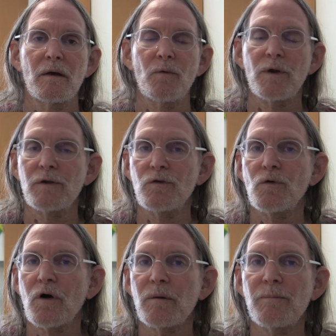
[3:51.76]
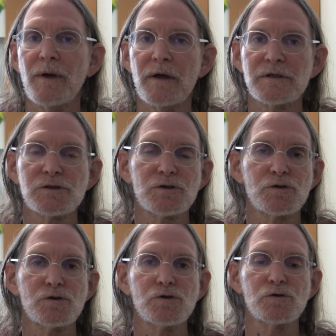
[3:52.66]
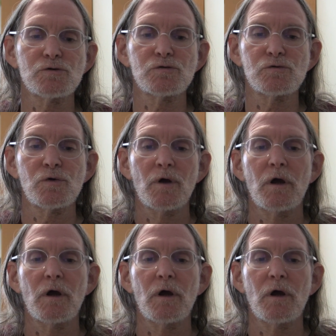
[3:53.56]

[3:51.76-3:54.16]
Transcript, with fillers: We can do our best to